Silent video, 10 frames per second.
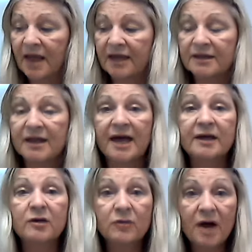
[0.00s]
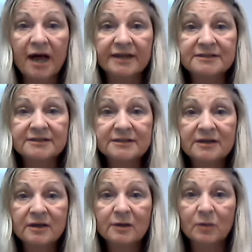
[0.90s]
And like Christ,
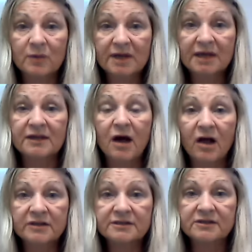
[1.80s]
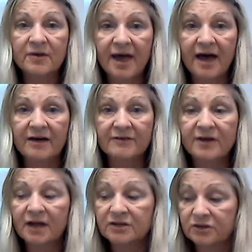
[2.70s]
we can also have
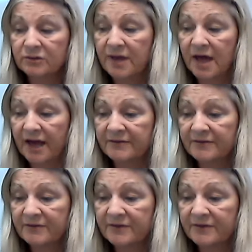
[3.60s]
a new life.